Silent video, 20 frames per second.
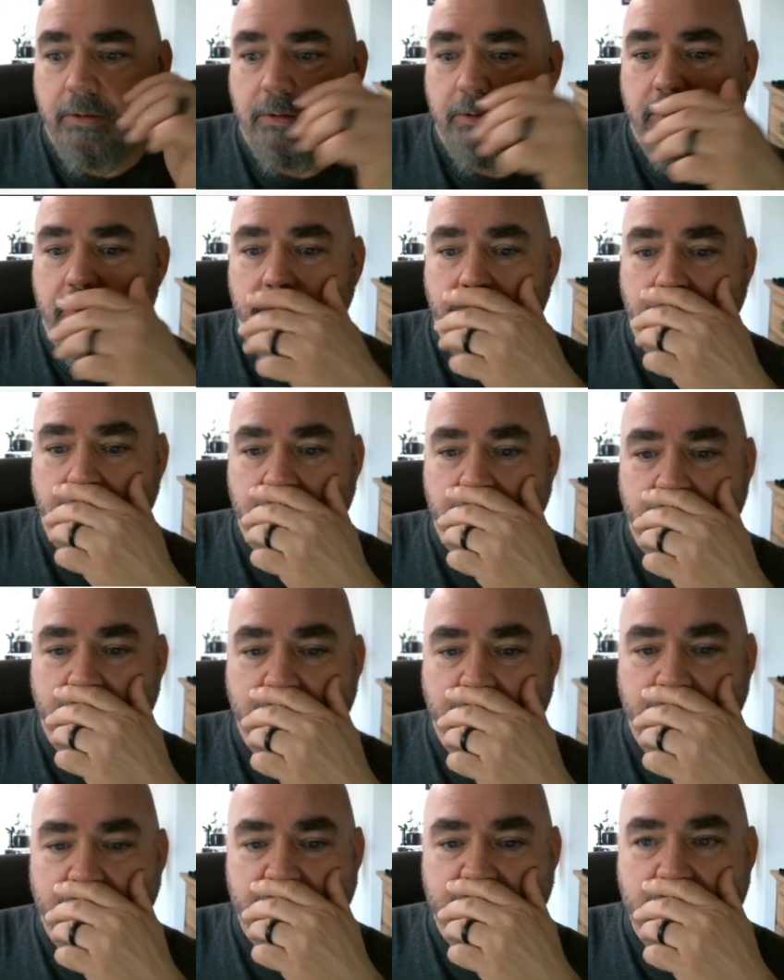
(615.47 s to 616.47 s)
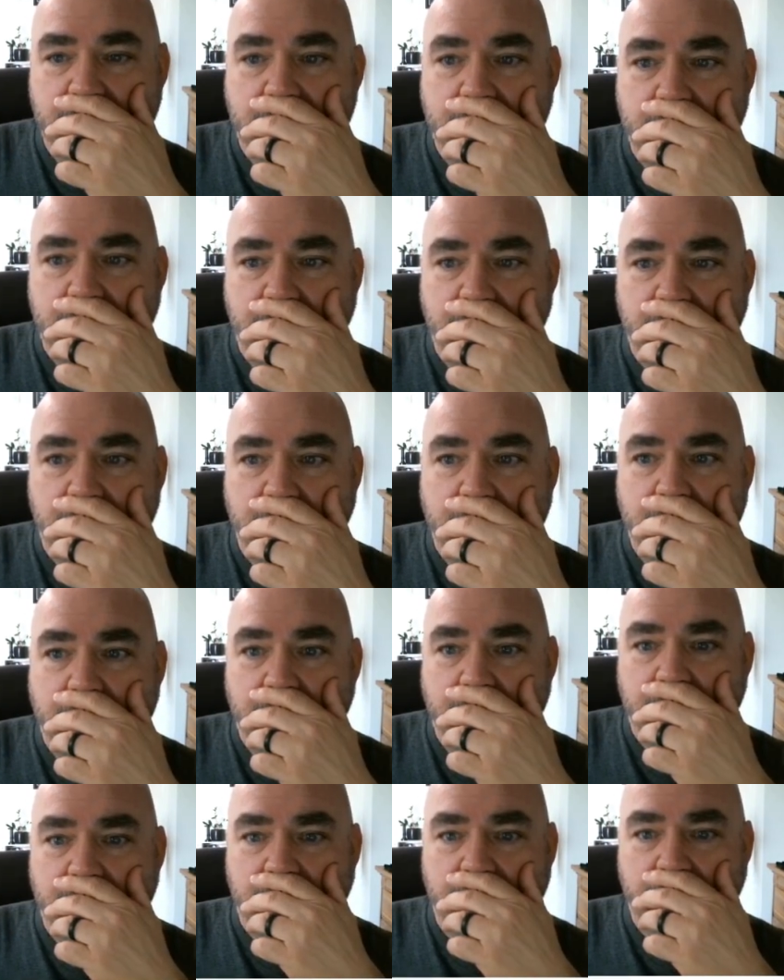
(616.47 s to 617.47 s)
Okay. Did it make me start back at the
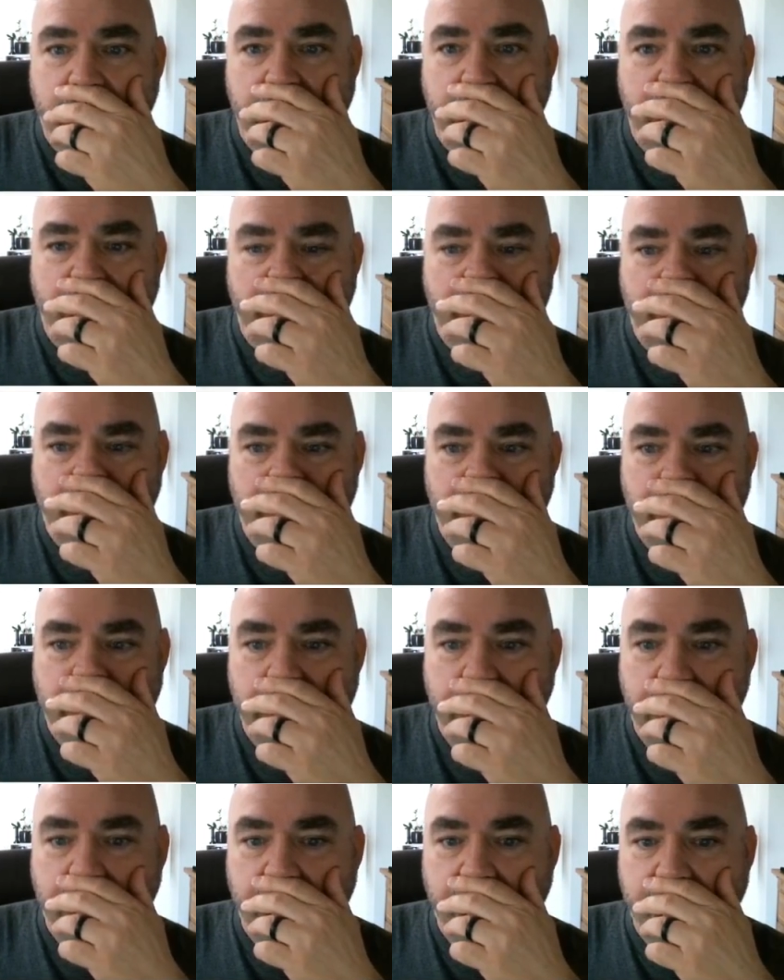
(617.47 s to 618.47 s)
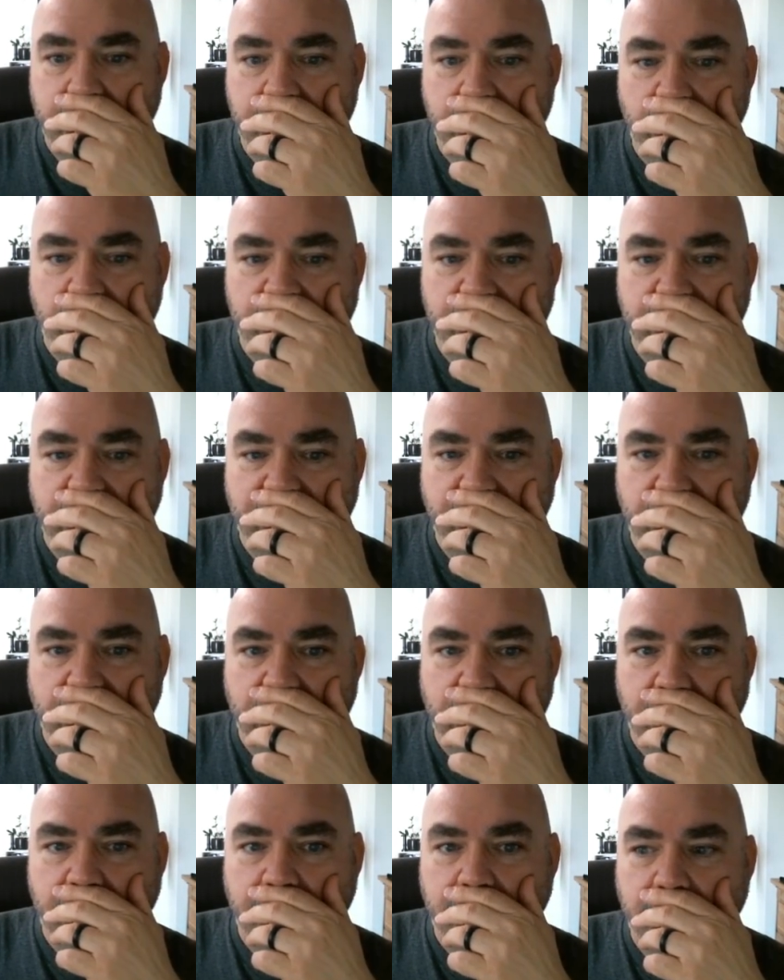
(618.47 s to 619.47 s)
top? No, but it looks like it moves stuff
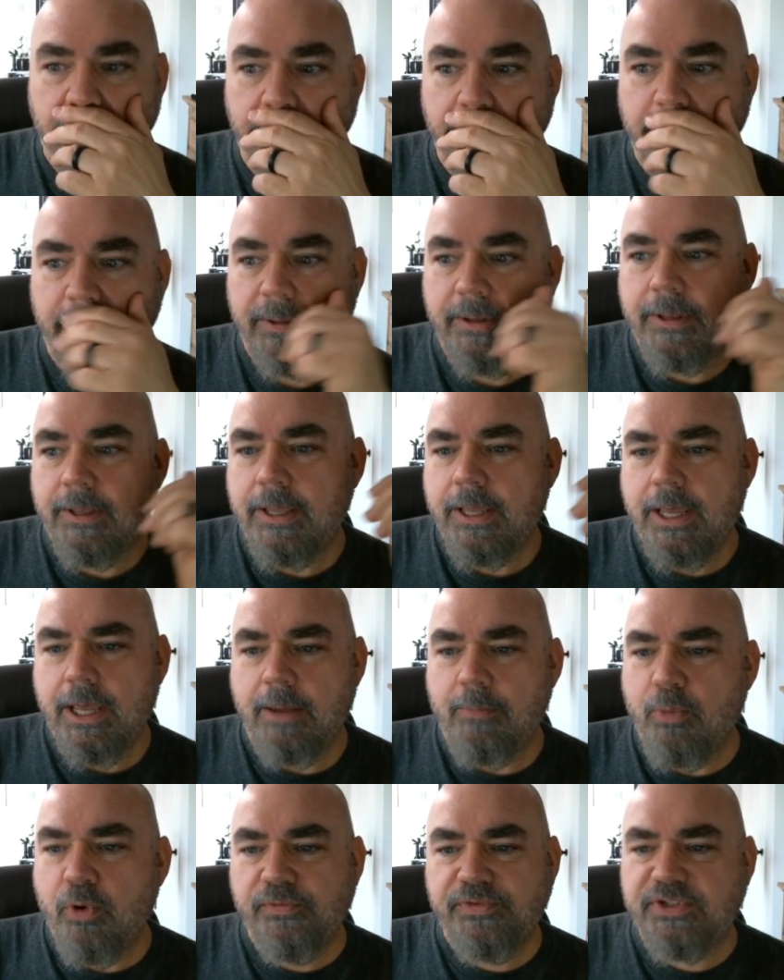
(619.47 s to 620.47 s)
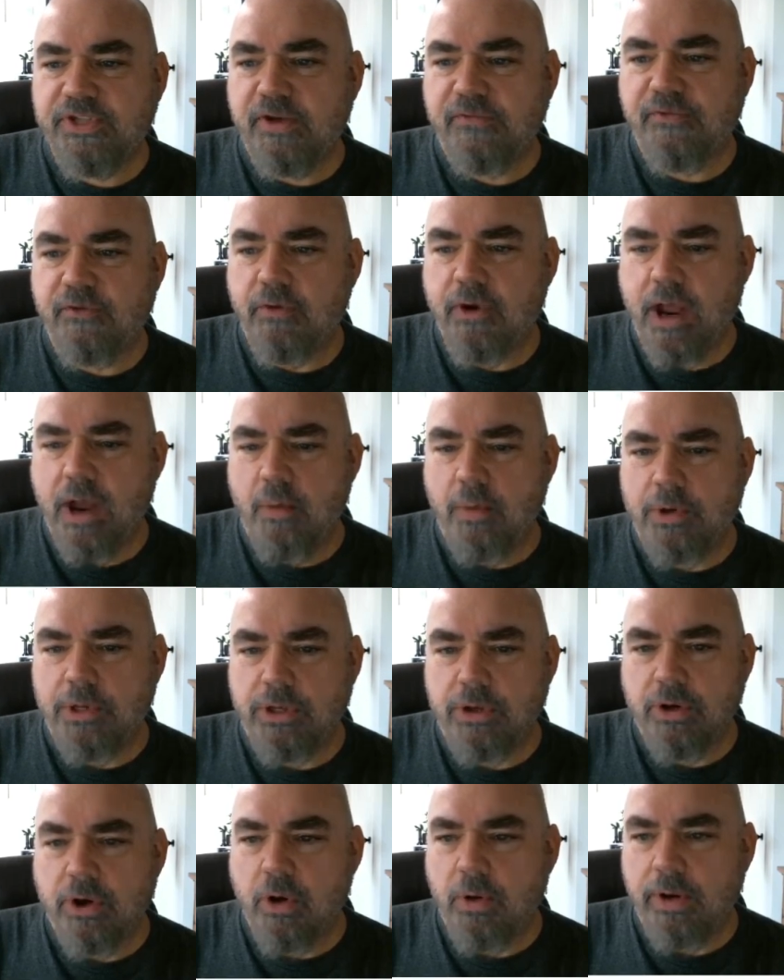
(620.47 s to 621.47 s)
around again. It moves stuff around when
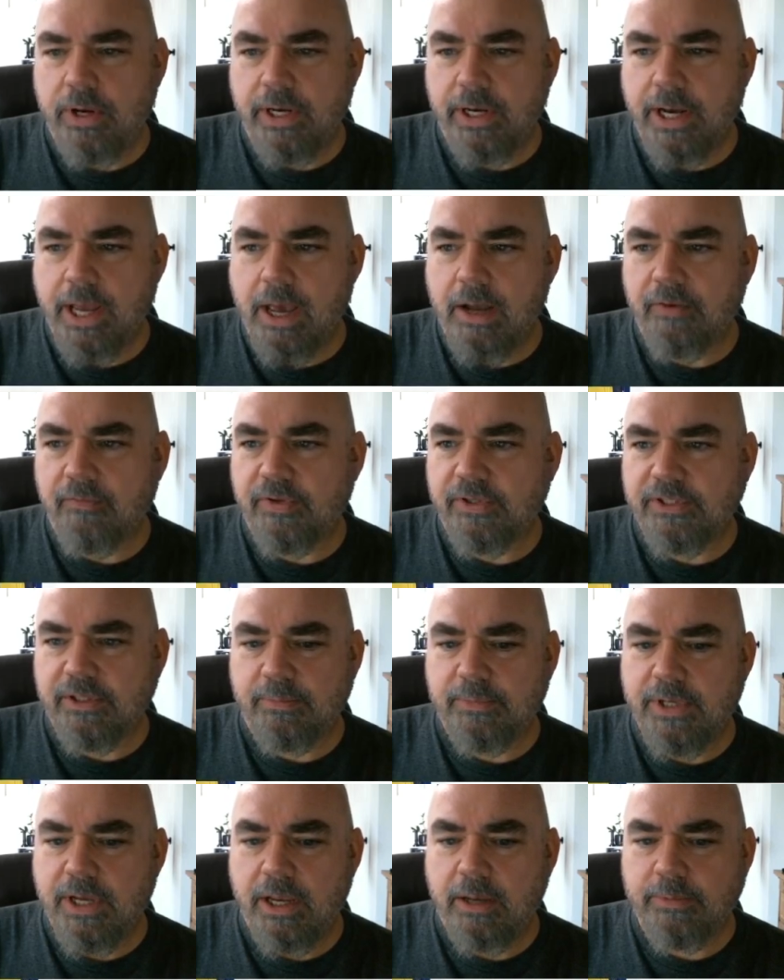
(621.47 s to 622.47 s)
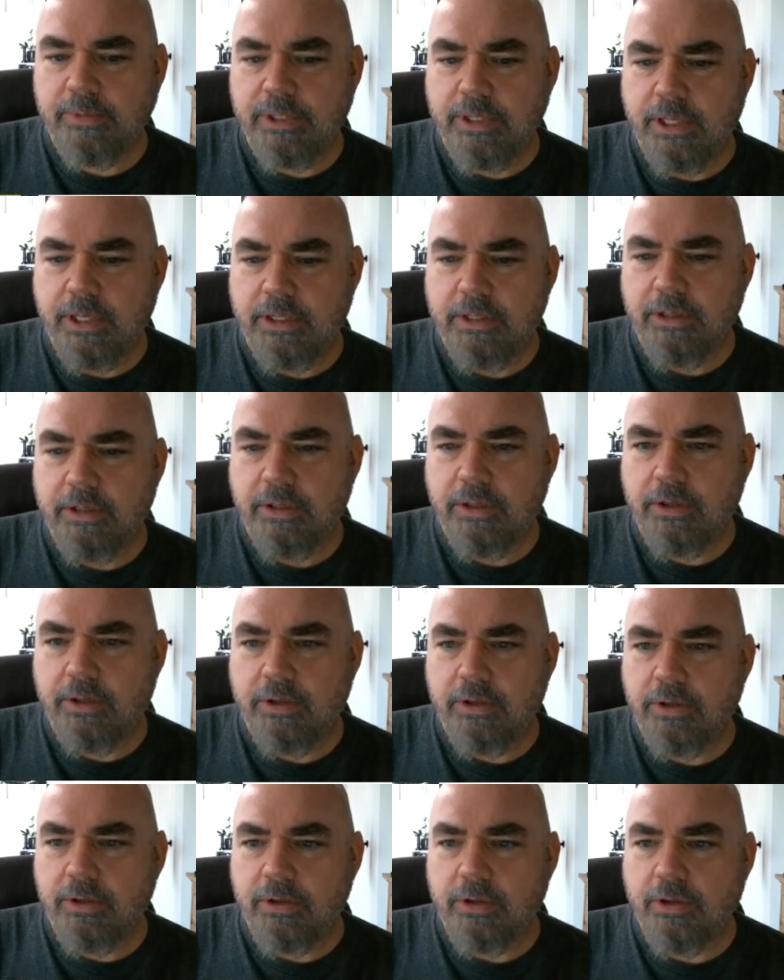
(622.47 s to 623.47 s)
you go in and out of it sometimes, and then
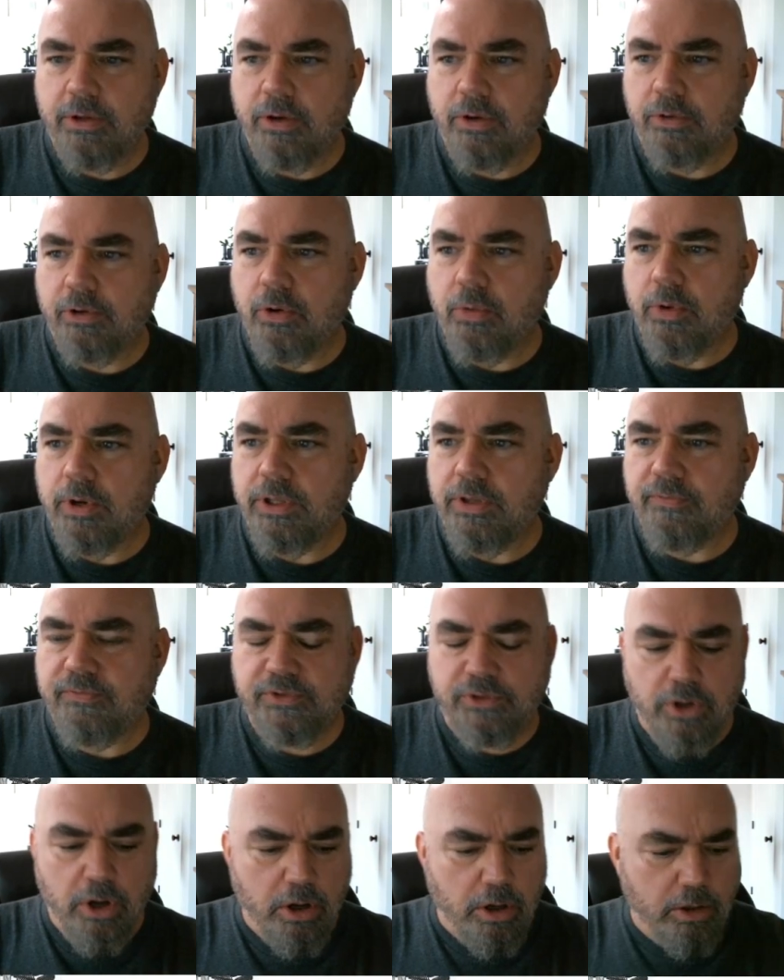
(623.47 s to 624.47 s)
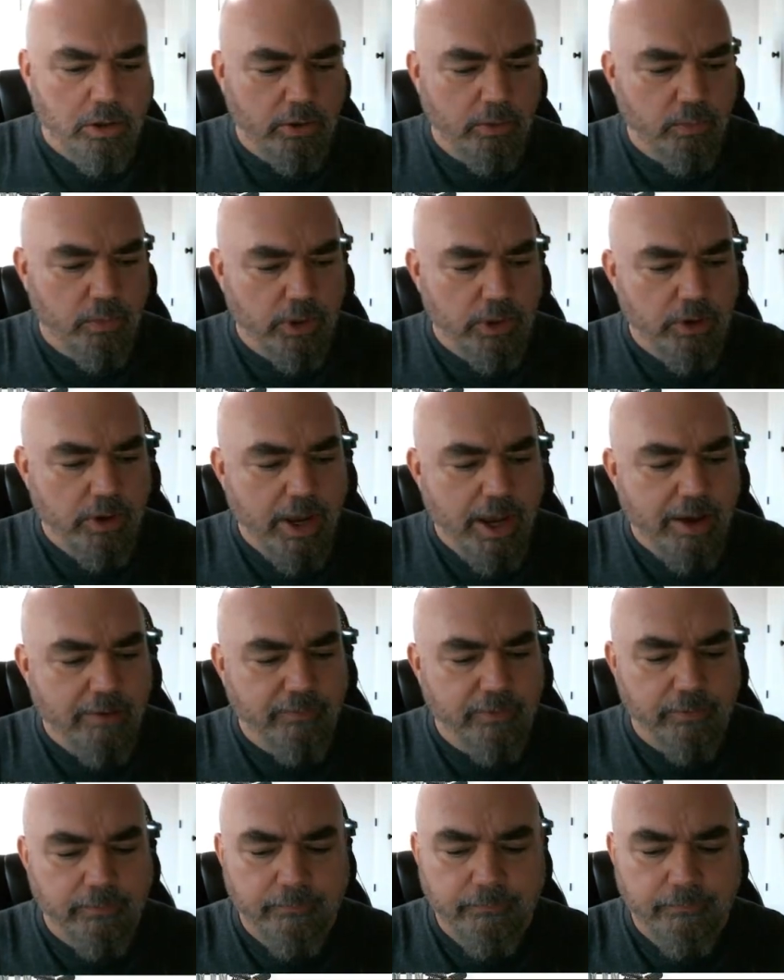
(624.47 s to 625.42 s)
you don't know what you saw and what you haven't.